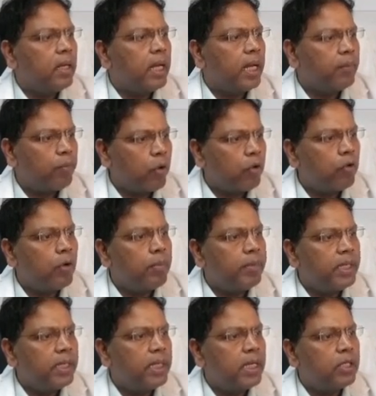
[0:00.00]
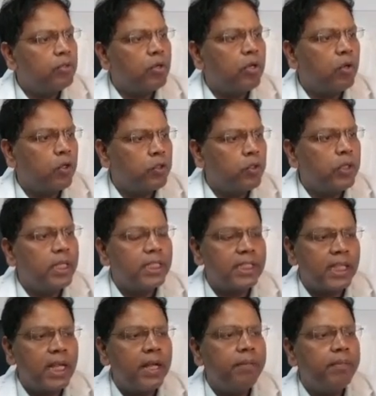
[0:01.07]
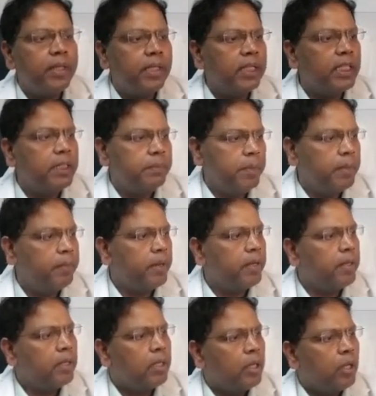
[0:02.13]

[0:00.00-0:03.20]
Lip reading: and follow-up details were also described in this paper.